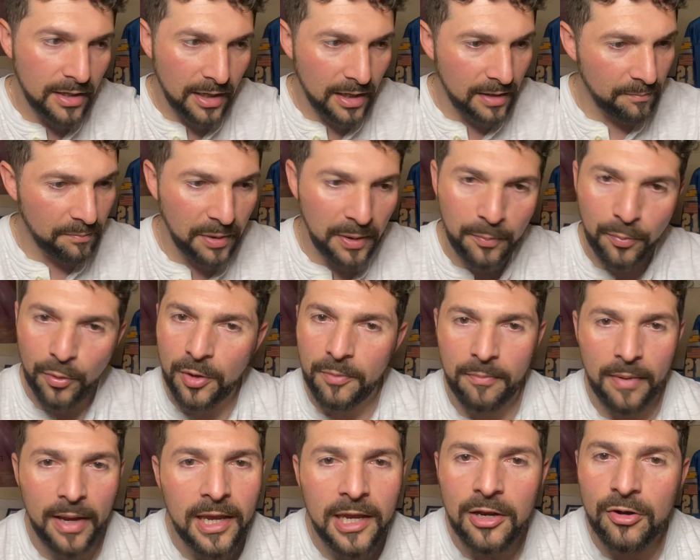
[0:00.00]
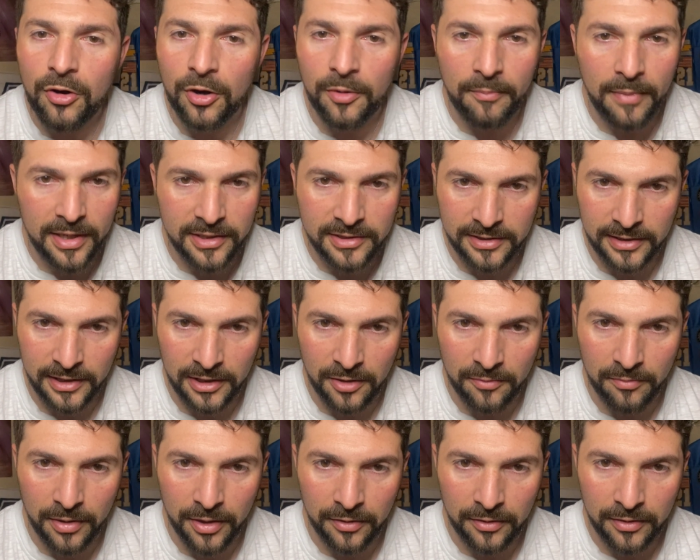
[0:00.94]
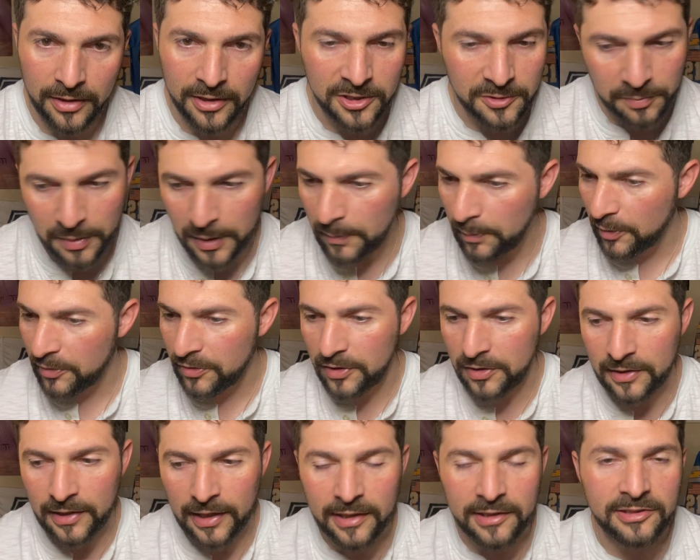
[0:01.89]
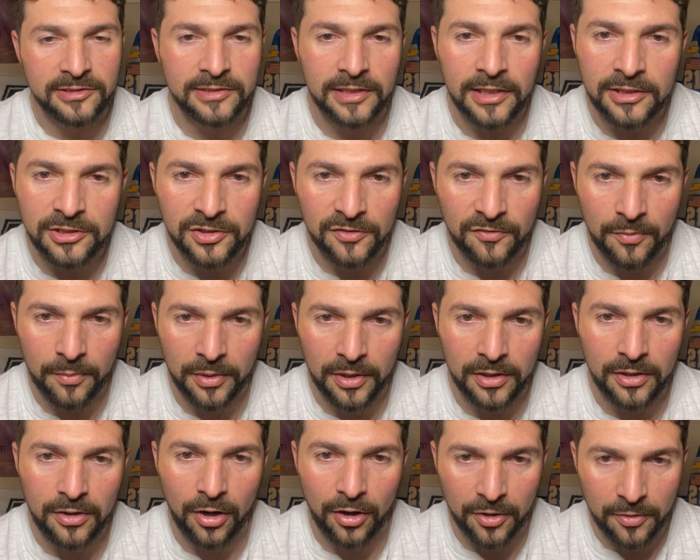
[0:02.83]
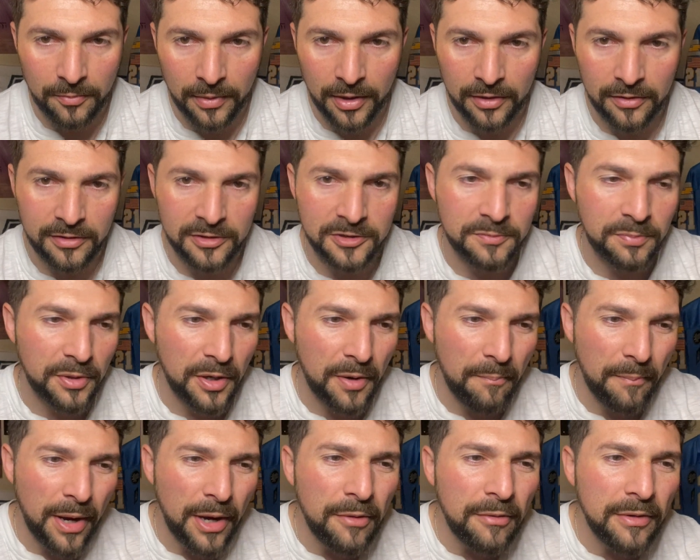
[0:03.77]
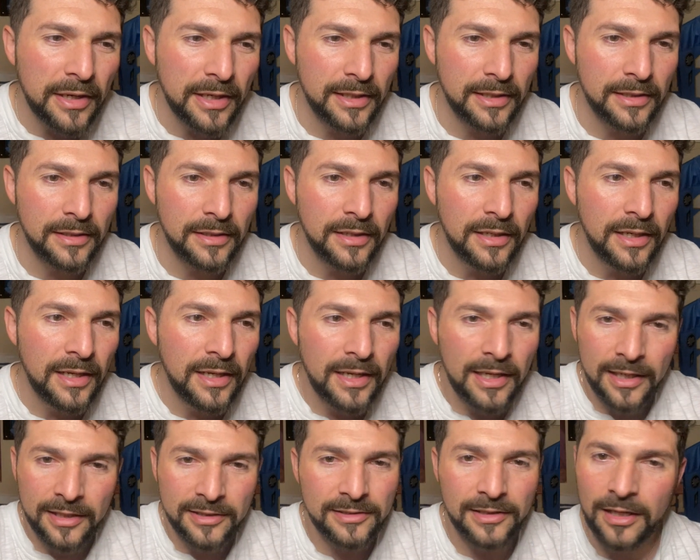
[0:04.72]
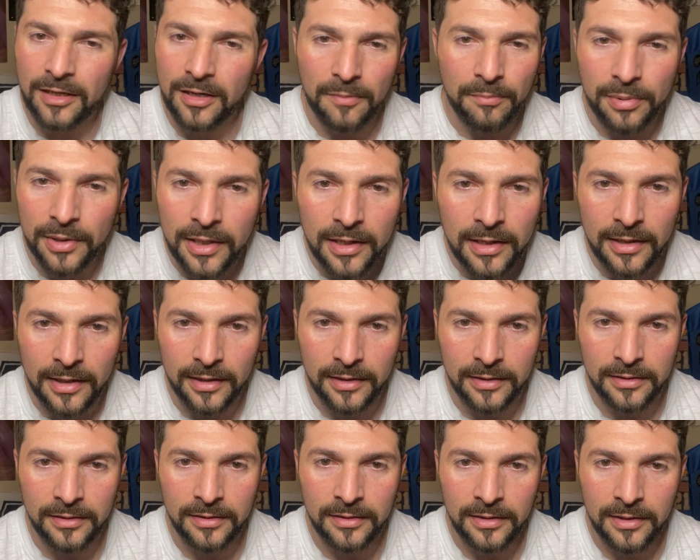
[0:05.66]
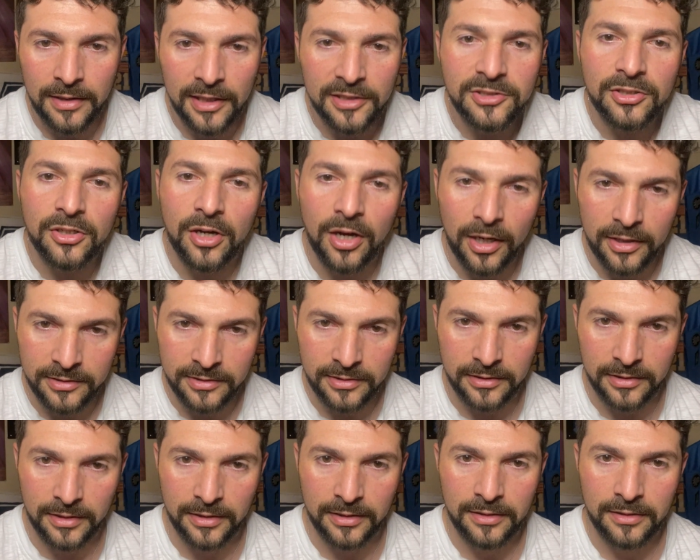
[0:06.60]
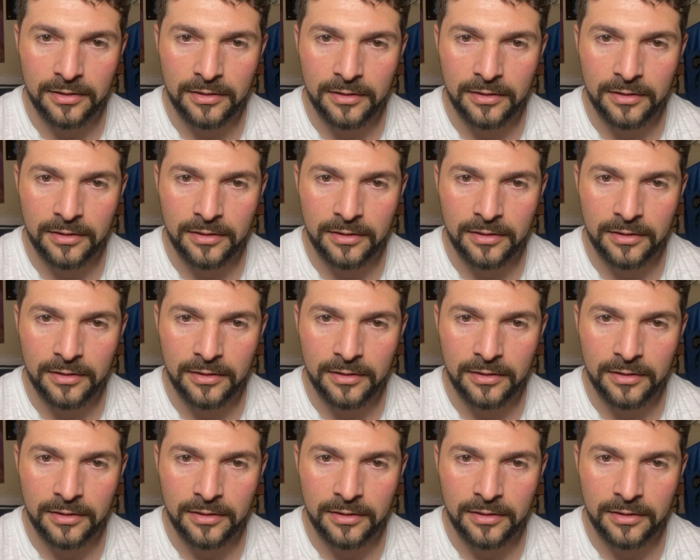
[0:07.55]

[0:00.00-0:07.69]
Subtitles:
And people in Mexico are Mexican Americans. People in the United States of America are Americans. But American is not a bloodline. It's a continent.